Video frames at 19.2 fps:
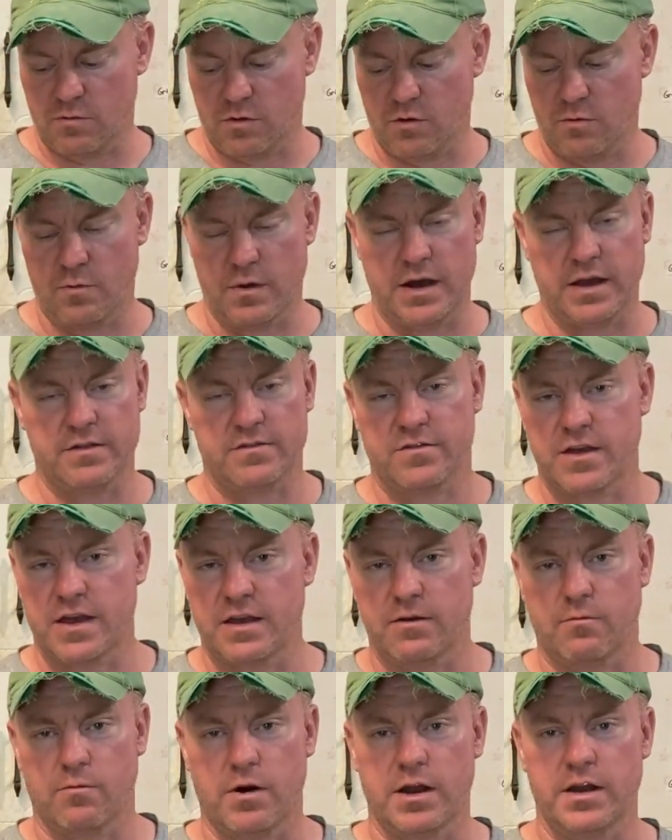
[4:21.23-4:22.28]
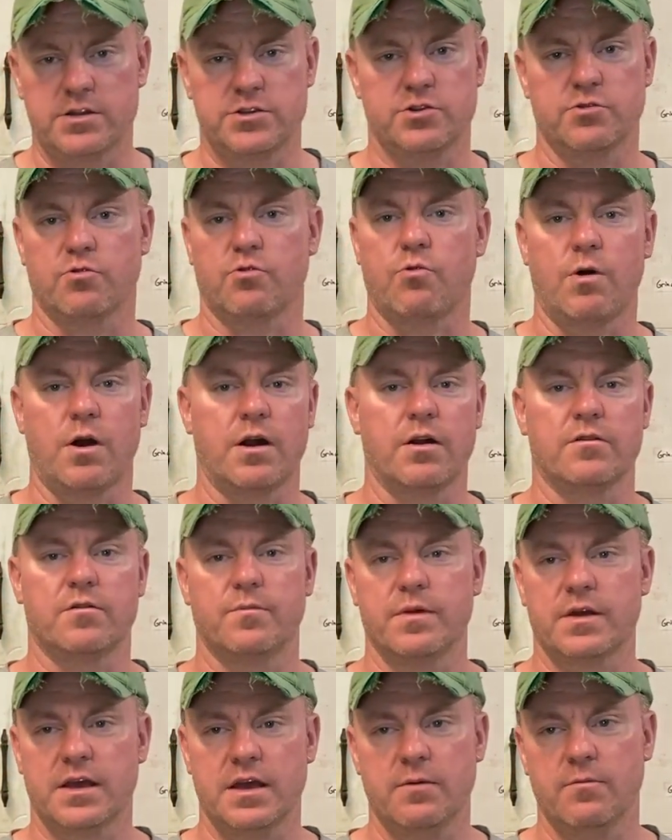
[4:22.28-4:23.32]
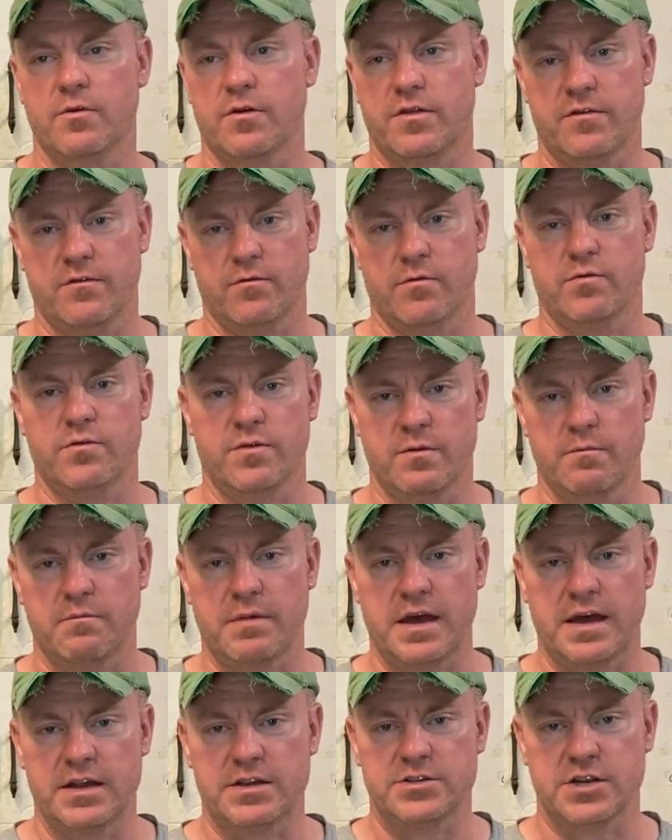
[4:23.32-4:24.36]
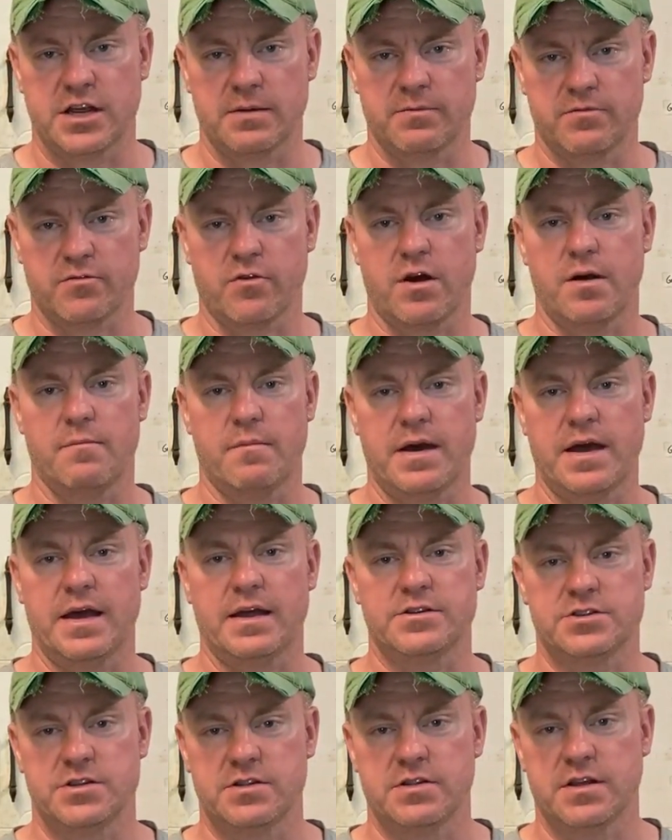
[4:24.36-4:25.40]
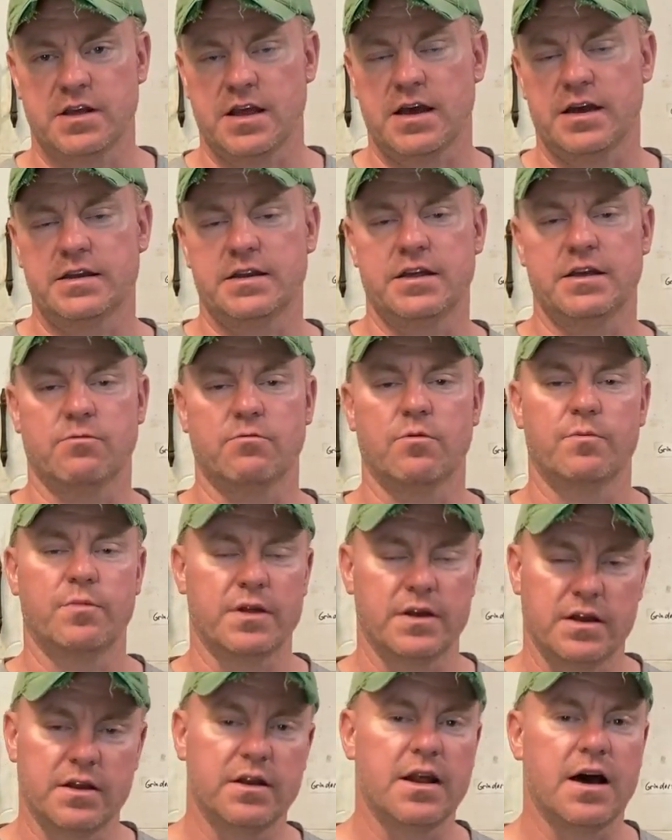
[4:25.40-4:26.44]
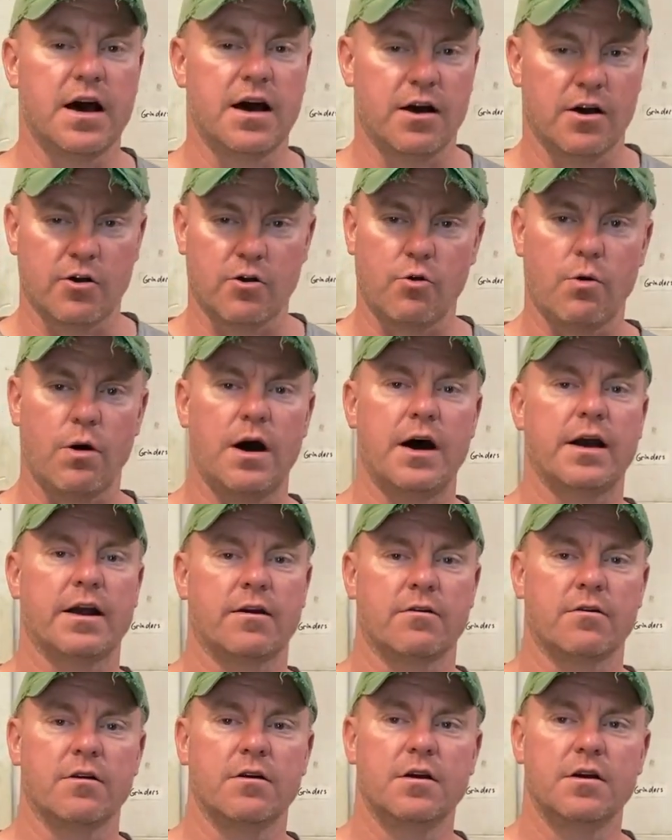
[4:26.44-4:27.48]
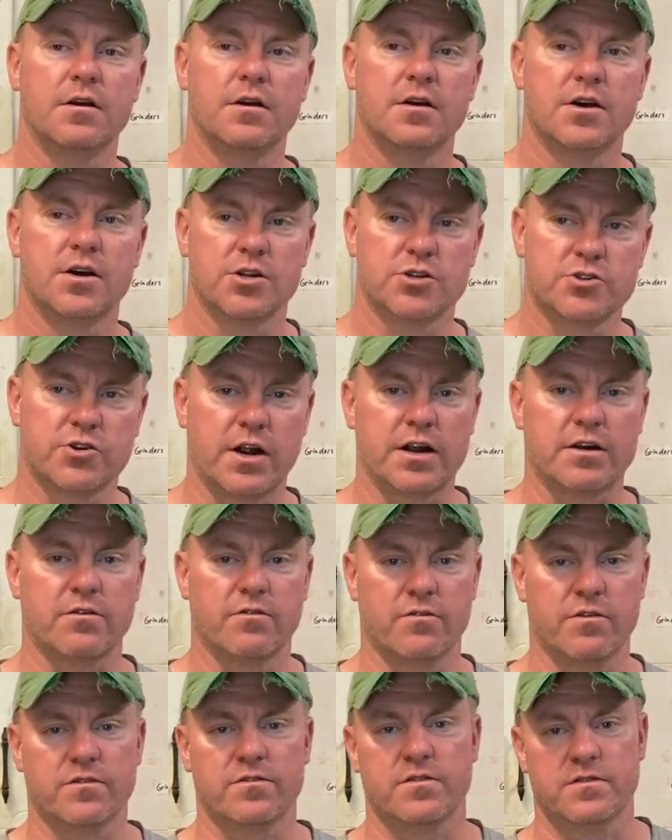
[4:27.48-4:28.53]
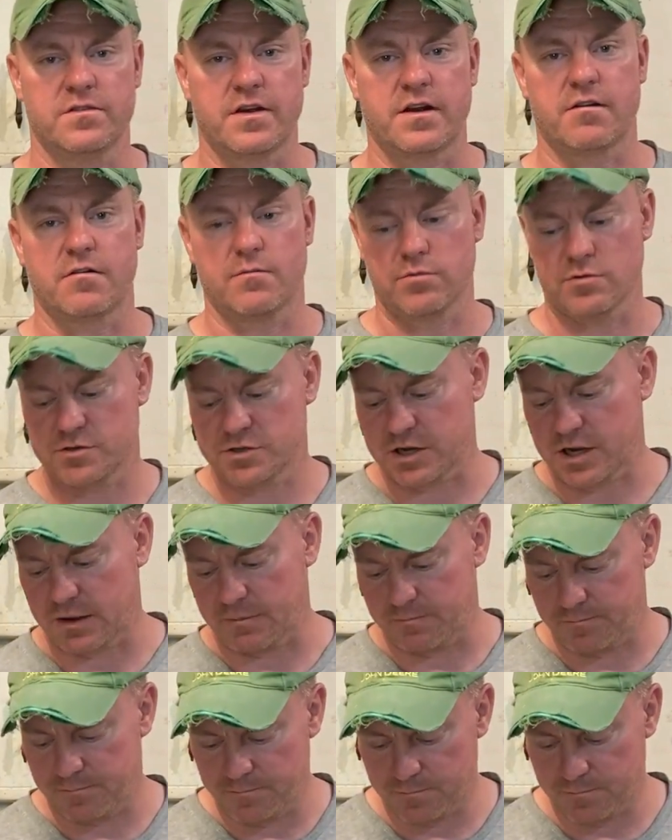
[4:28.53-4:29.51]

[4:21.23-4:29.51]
You might say, why did you acquire it to begin with if it was in bad shape? So I imagine the idea would be to not acquire a tractor that's in terrible shape.